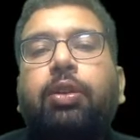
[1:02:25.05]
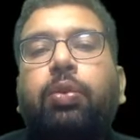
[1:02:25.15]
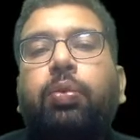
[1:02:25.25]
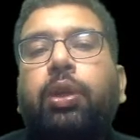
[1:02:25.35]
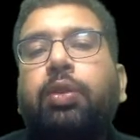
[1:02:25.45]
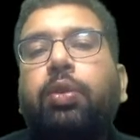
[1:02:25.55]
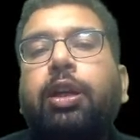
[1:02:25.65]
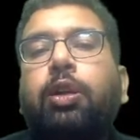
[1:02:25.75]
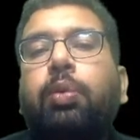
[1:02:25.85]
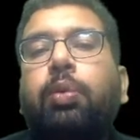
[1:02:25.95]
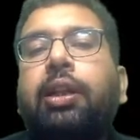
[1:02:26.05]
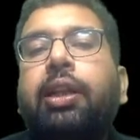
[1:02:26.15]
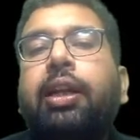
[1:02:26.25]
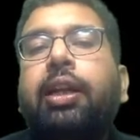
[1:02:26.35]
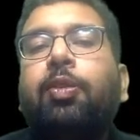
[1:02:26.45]
So what is going to be the
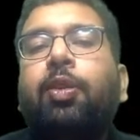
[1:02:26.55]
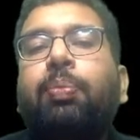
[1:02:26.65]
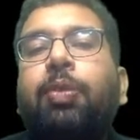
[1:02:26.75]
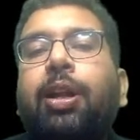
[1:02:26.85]
negative of B